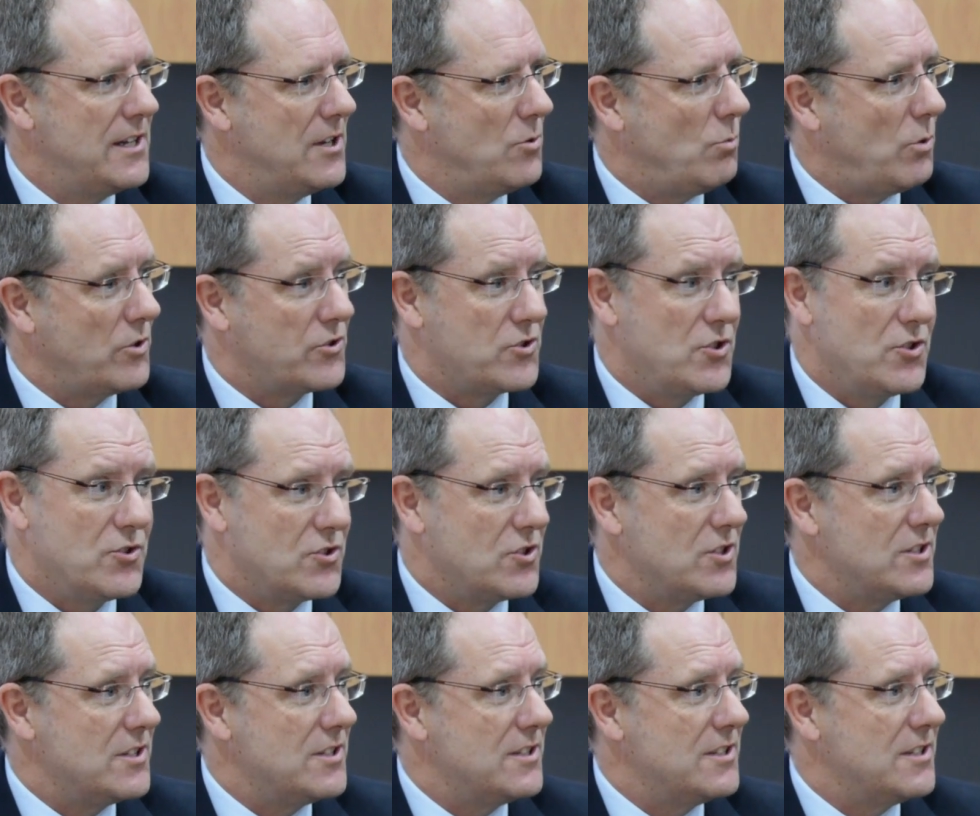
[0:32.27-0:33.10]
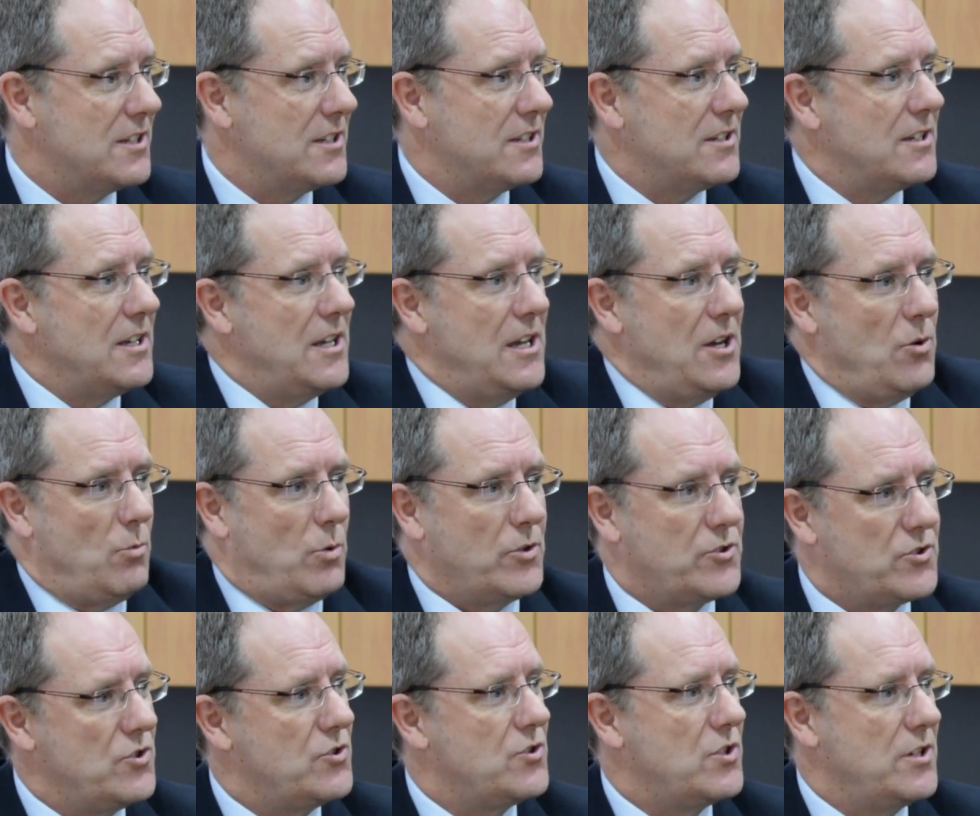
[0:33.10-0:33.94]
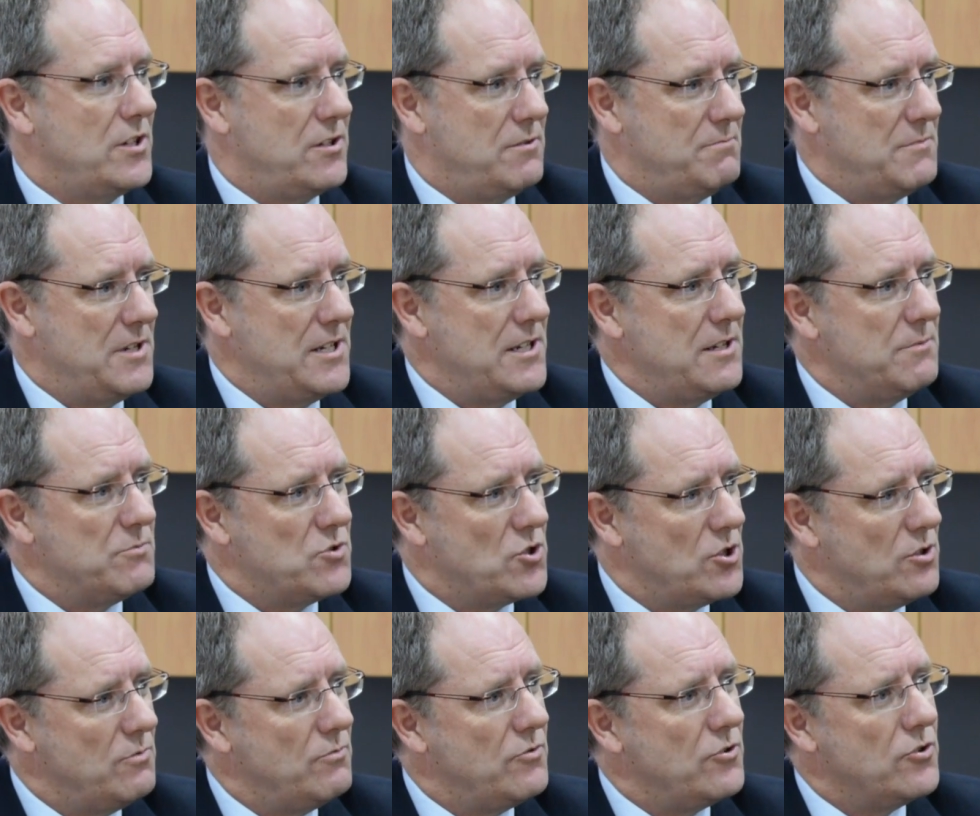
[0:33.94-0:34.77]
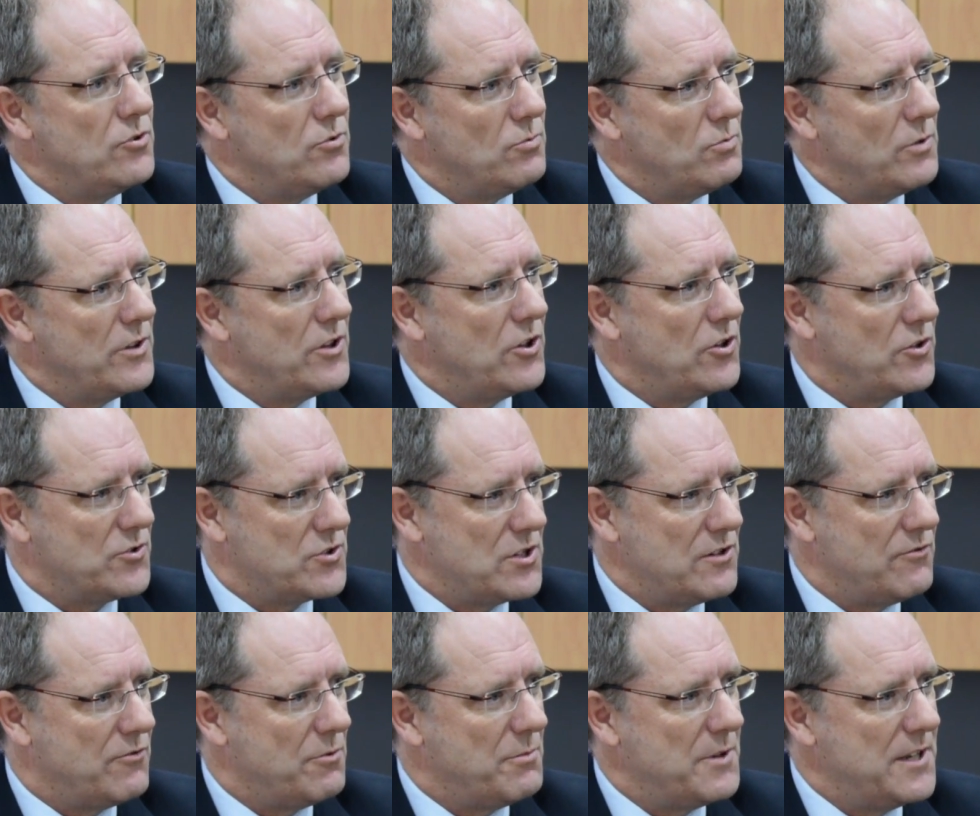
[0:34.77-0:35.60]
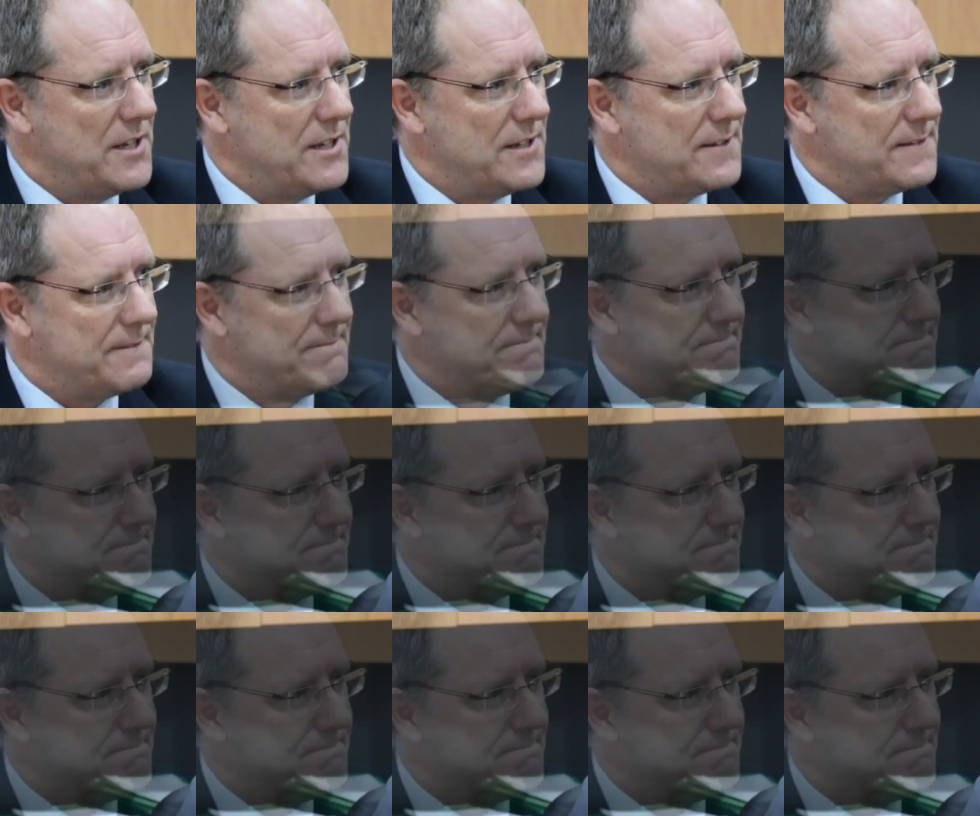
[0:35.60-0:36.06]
What do you see in a medium-term view with the Aussie from here?